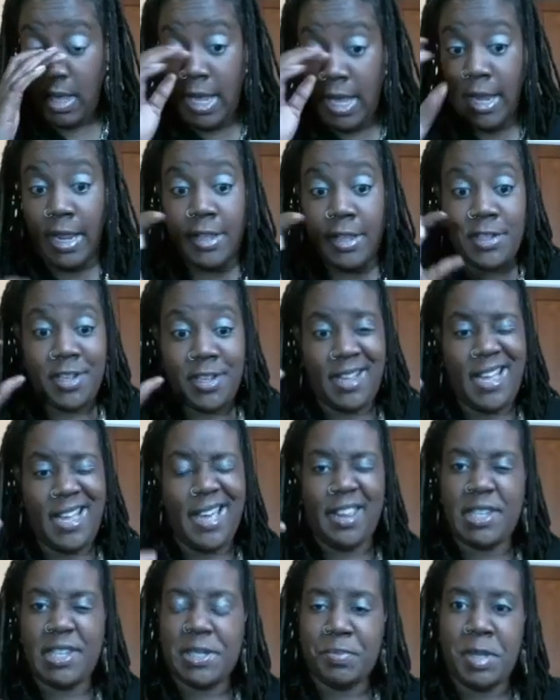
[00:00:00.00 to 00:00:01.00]
It is going to
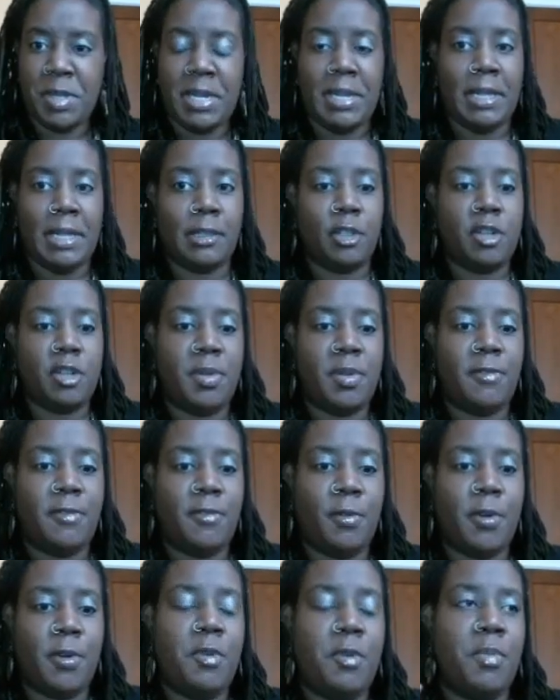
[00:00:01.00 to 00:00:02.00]
kind of spin it a little bit
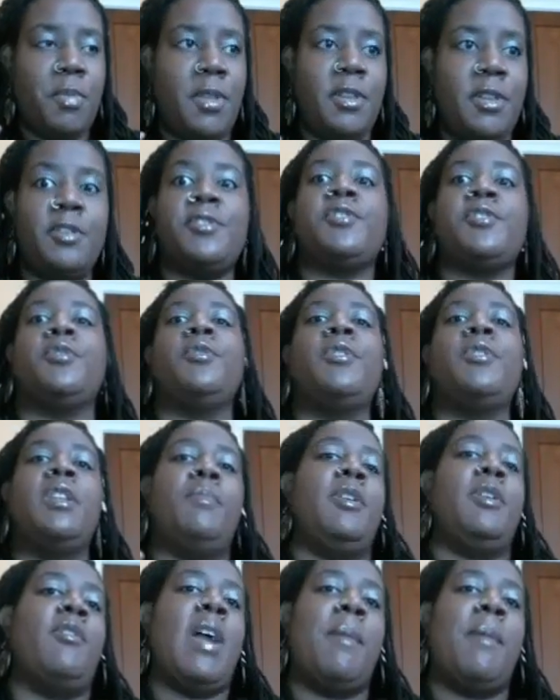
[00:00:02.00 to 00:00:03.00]
for you, but you're still going to
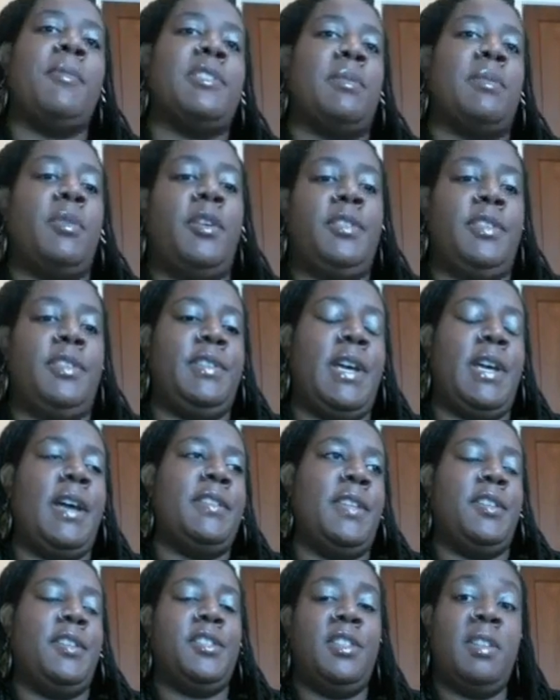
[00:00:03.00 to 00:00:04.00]
be grabbing someone else's
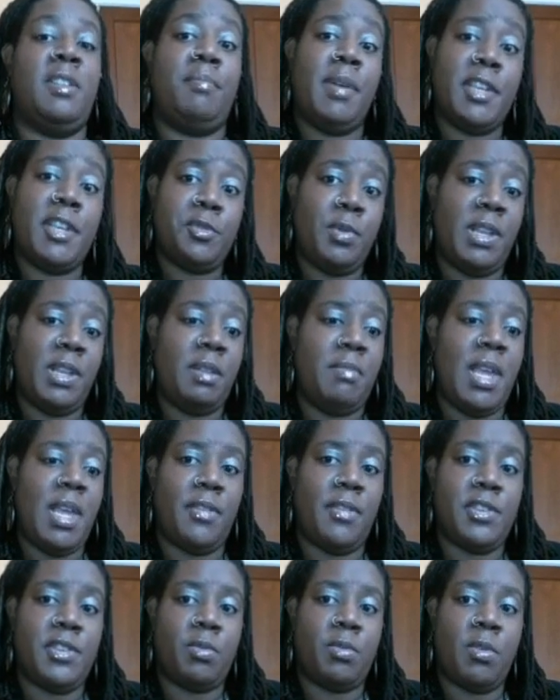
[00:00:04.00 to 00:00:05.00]
content. So the best way to
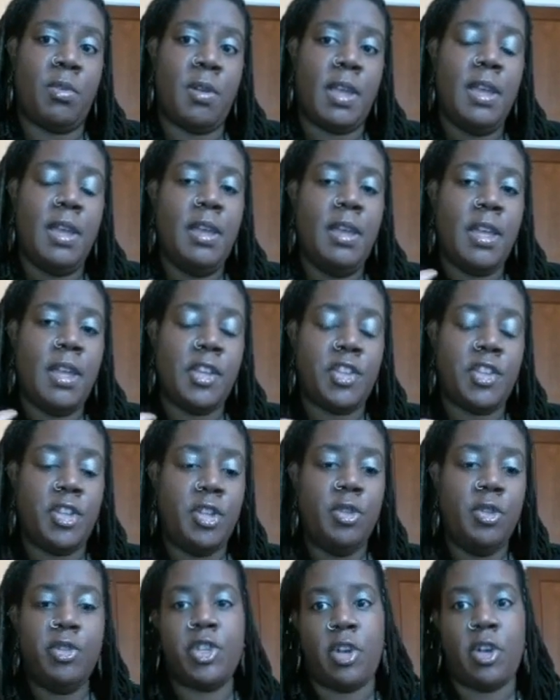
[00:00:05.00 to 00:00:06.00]
make this work is to
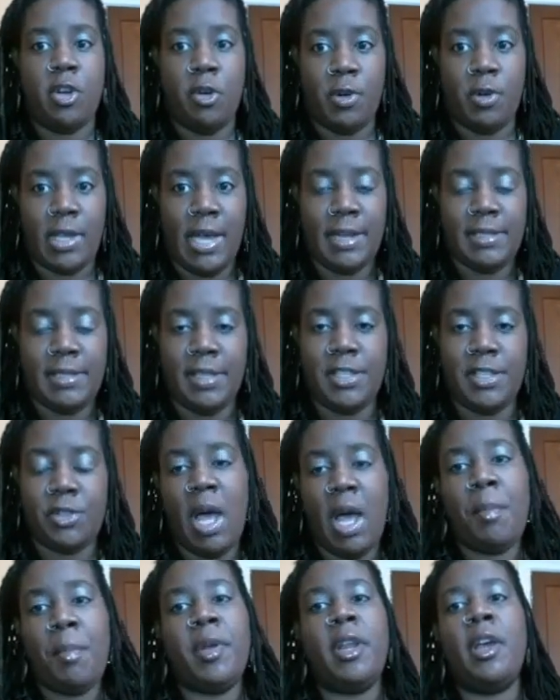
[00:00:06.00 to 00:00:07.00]
use your own content.
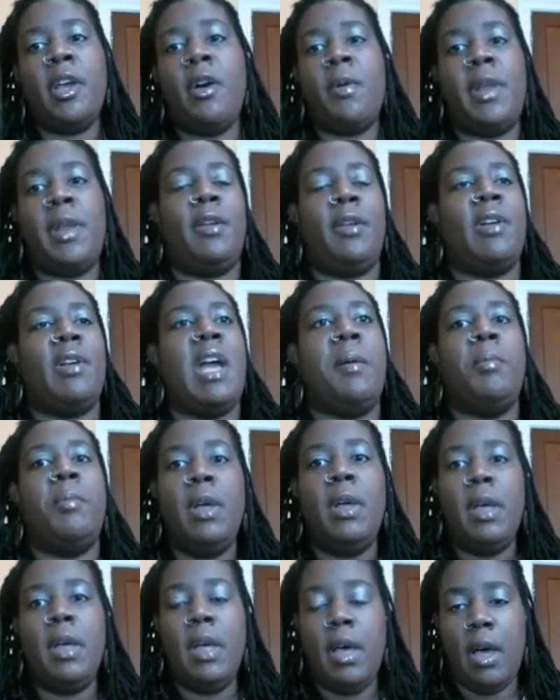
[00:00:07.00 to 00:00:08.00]
So I'm going to go in and grab
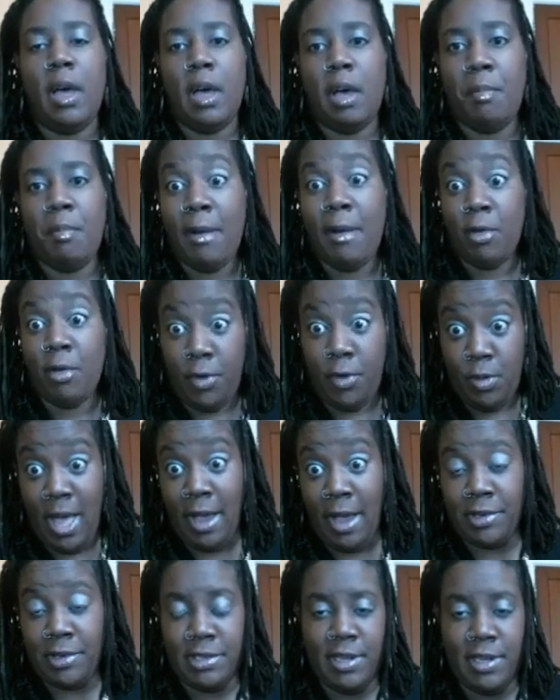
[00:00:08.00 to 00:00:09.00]
my review
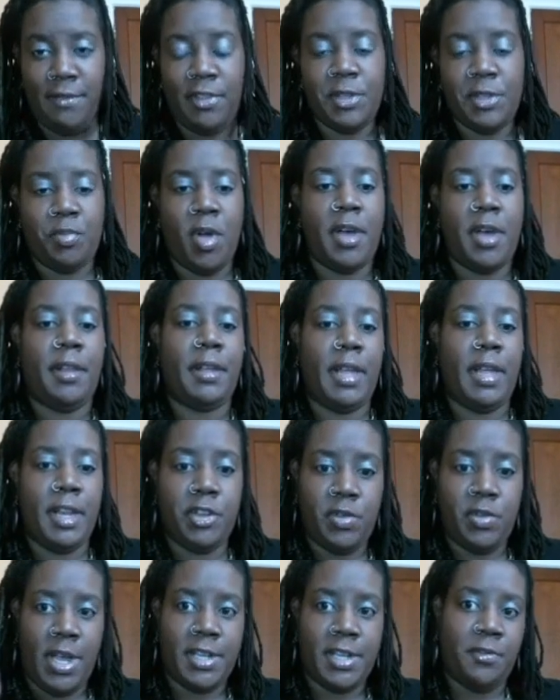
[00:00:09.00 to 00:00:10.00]
actually of this product and
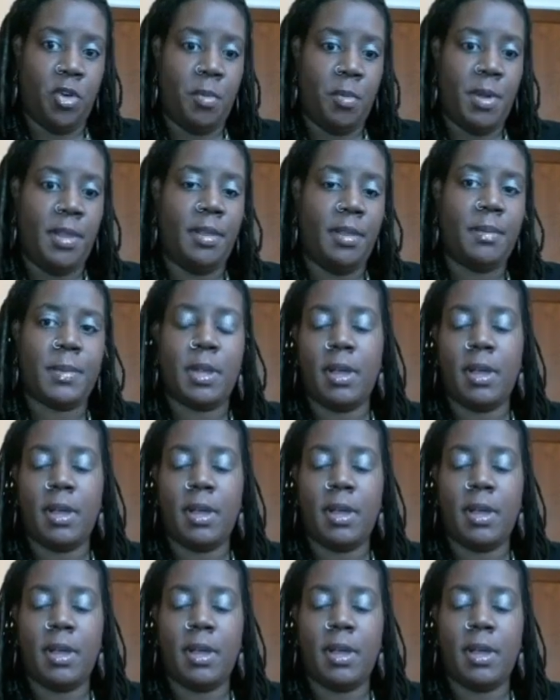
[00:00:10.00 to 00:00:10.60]
transform it